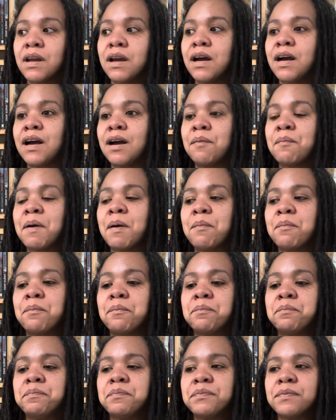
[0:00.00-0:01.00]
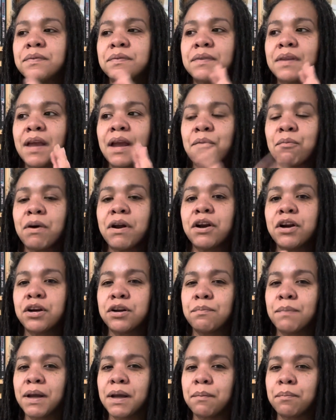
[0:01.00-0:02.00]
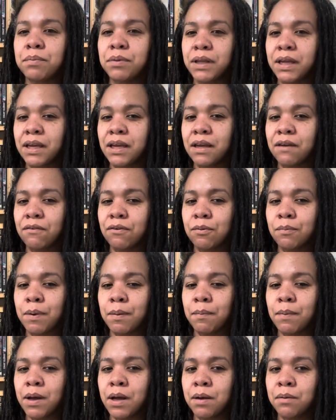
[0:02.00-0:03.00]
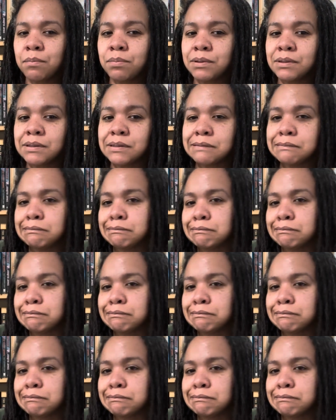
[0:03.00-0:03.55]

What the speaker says: I wanted her to make a blanket for my mom, but